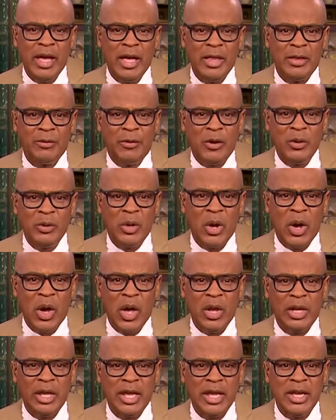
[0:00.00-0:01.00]
the phone
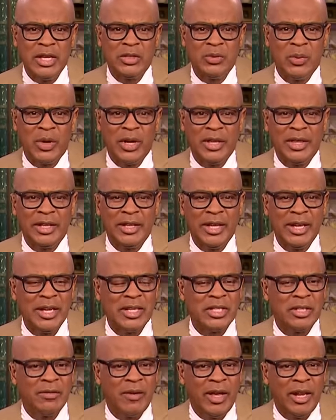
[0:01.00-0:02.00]
call is one of the
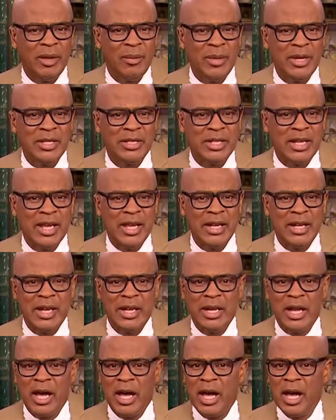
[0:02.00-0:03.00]
latest developments in
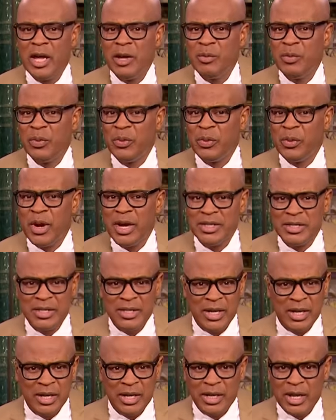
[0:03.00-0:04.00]
an
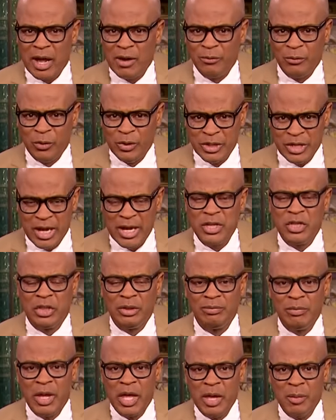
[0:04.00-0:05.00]
unprecedented
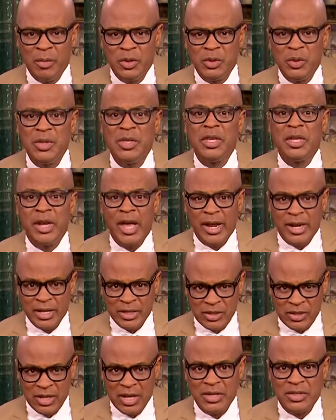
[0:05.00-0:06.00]
confrontation between the
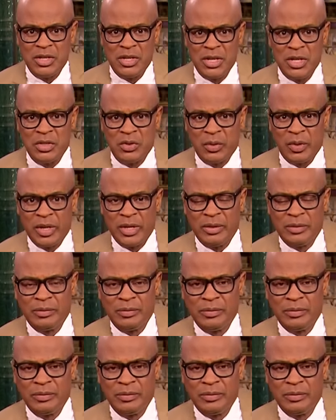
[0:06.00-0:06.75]
United States and Israel.